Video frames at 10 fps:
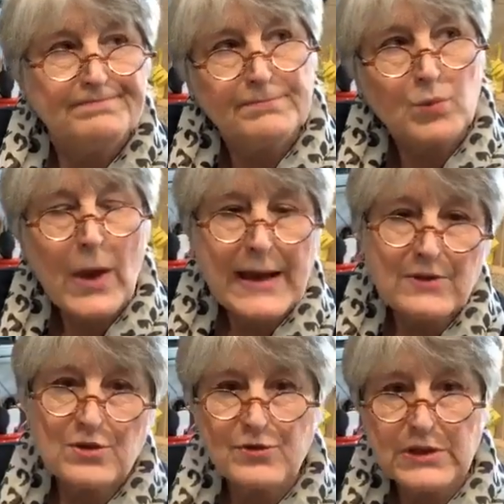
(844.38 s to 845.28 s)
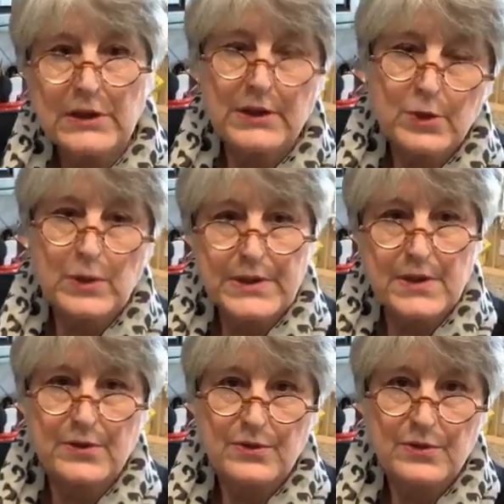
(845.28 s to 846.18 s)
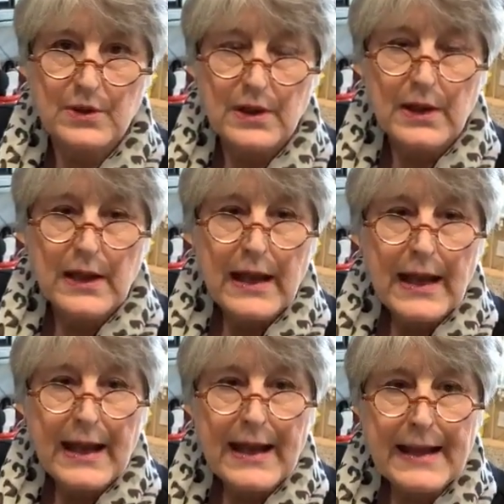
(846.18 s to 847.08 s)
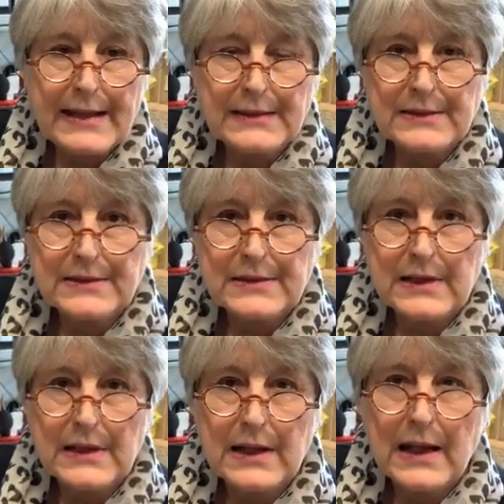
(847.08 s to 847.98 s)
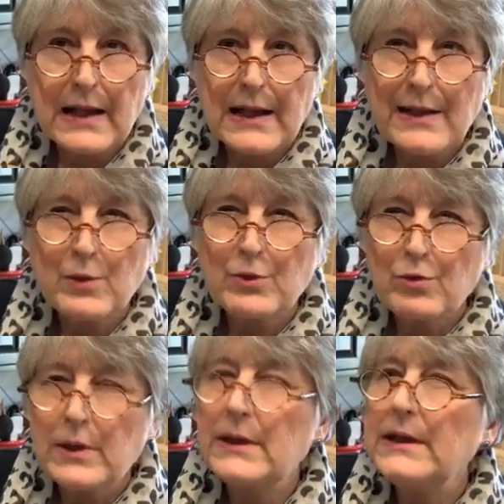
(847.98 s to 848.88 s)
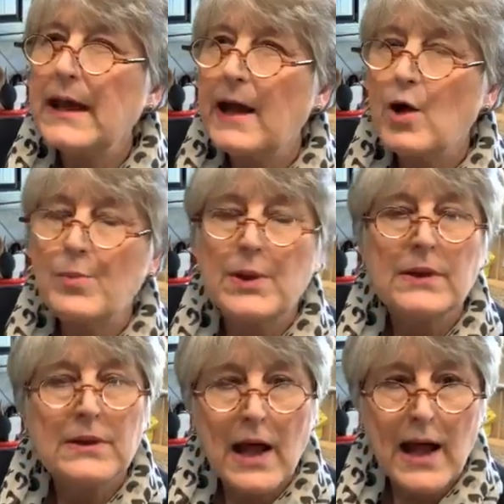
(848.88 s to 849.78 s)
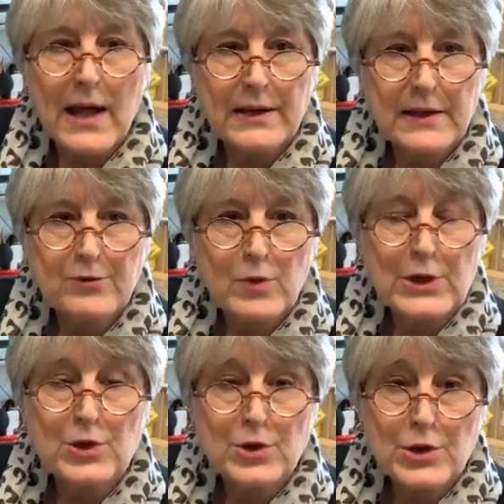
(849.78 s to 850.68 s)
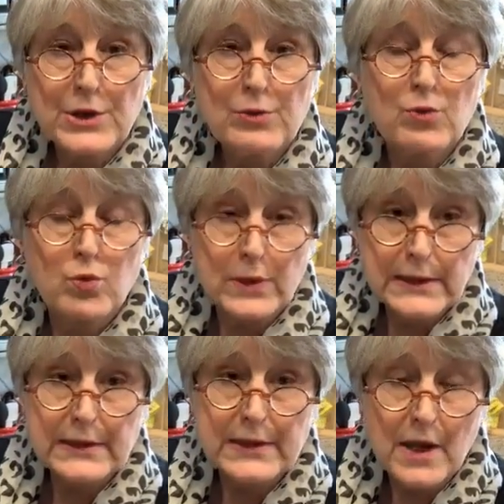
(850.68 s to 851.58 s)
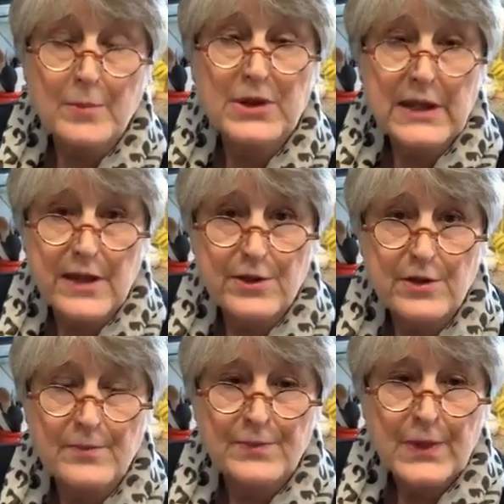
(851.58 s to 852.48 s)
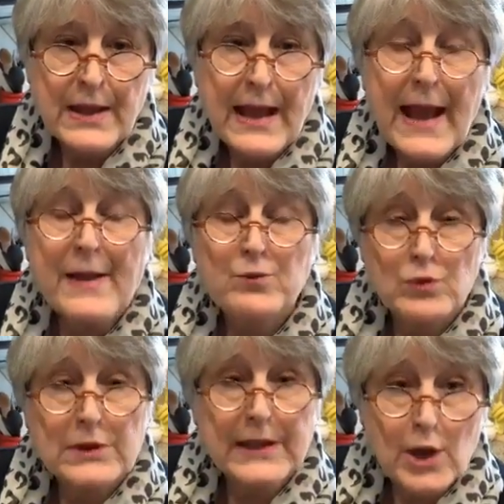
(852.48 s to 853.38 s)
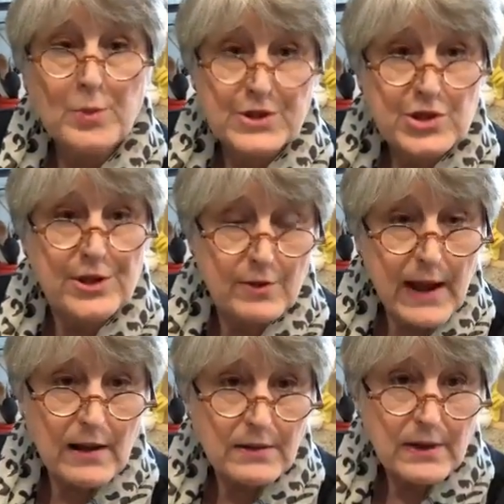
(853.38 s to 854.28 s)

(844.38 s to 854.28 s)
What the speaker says: ways of dealing with this. And it would really help a lot if we could really come together and really help each other out.